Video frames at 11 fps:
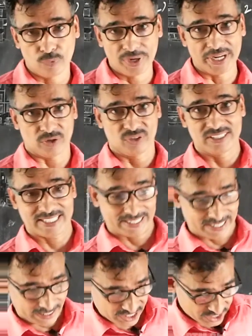video is
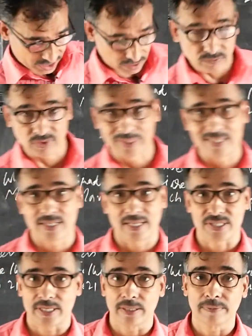attached with this
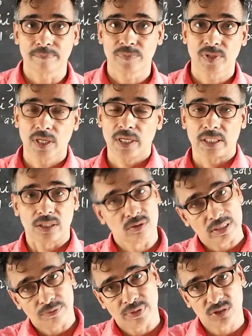lesson. You
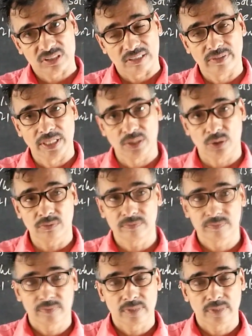refer to the video,